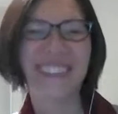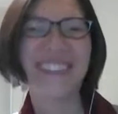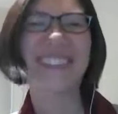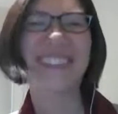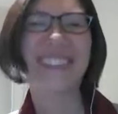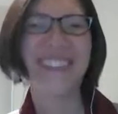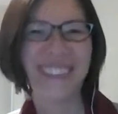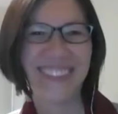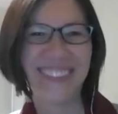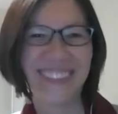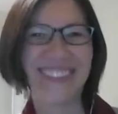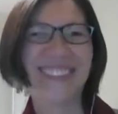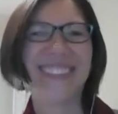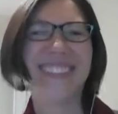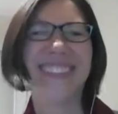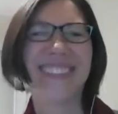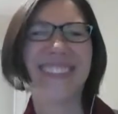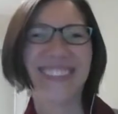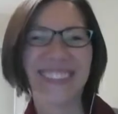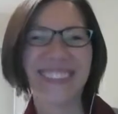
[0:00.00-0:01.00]

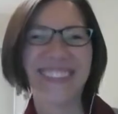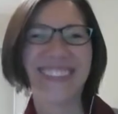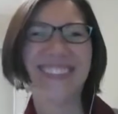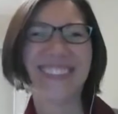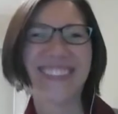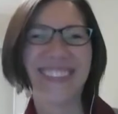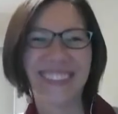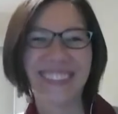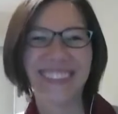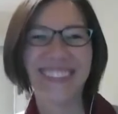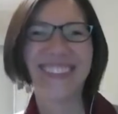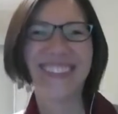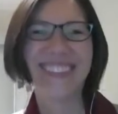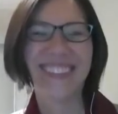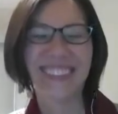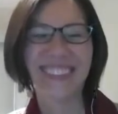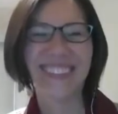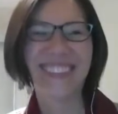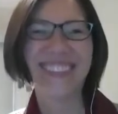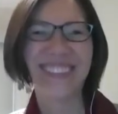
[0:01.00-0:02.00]

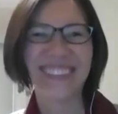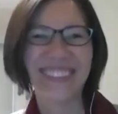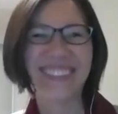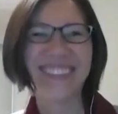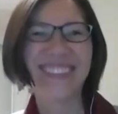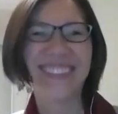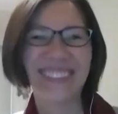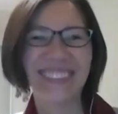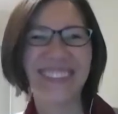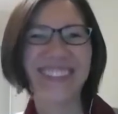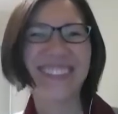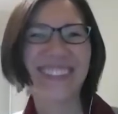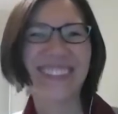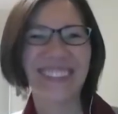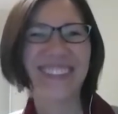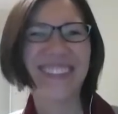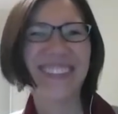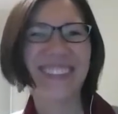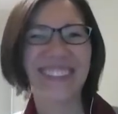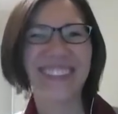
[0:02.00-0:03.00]

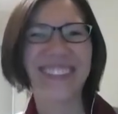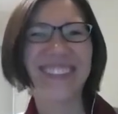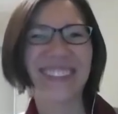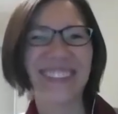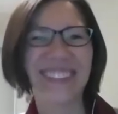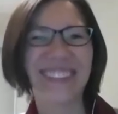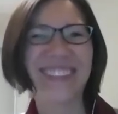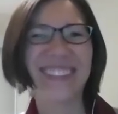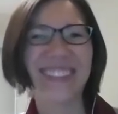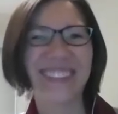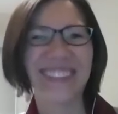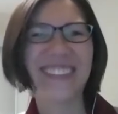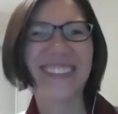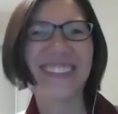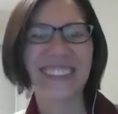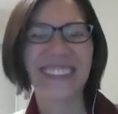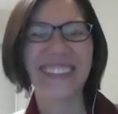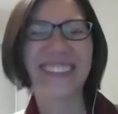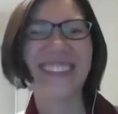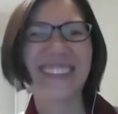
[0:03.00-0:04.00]

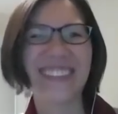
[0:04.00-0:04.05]
(not speaking)